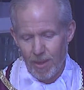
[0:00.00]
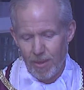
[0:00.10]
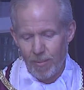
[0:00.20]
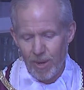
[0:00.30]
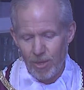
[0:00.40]

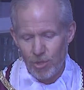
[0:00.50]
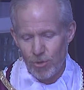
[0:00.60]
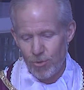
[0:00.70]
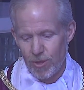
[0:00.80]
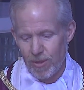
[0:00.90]
Now, many
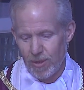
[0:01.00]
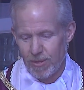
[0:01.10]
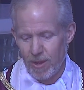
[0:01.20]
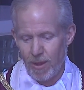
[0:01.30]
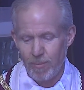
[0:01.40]
Jews at that
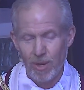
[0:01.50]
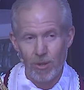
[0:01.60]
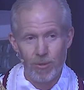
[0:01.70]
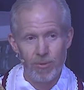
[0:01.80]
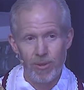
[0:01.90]
time,
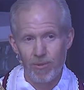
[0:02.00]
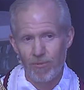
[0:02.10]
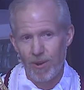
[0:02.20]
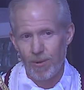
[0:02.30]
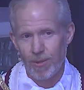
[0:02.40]
including the
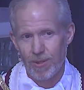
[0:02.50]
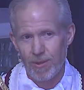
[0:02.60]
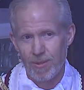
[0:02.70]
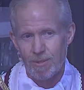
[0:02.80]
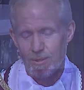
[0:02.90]

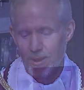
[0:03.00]
Pharisees,